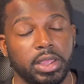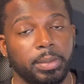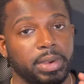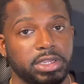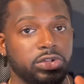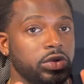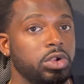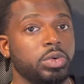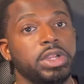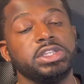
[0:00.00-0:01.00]
But do your
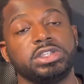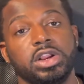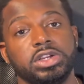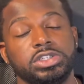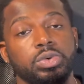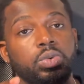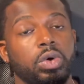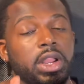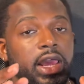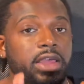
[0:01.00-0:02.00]
research. You
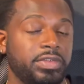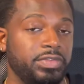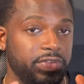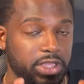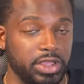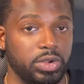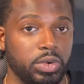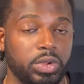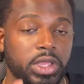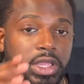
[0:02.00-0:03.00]
want to have a
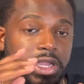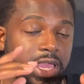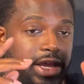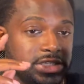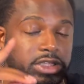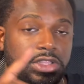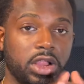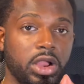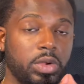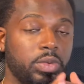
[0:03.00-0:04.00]
vehicle that has a
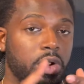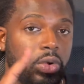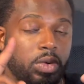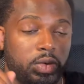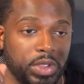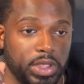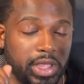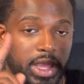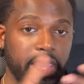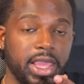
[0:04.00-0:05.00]
third row
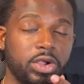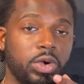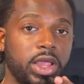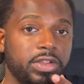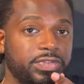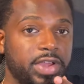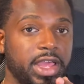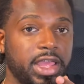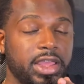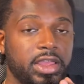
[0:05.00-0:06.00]
and
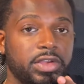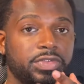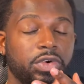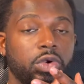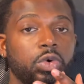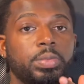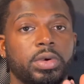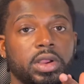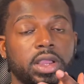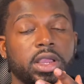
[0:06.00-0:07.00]
qualify for
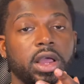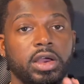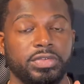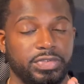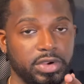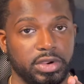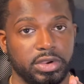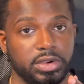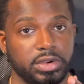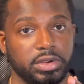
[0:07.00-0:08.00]
Uber Comfort.
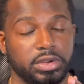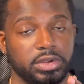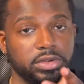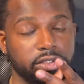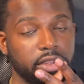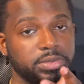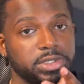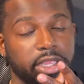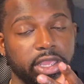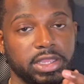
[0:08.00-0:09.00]
You see what I'm
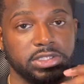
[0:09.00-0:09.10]
saying?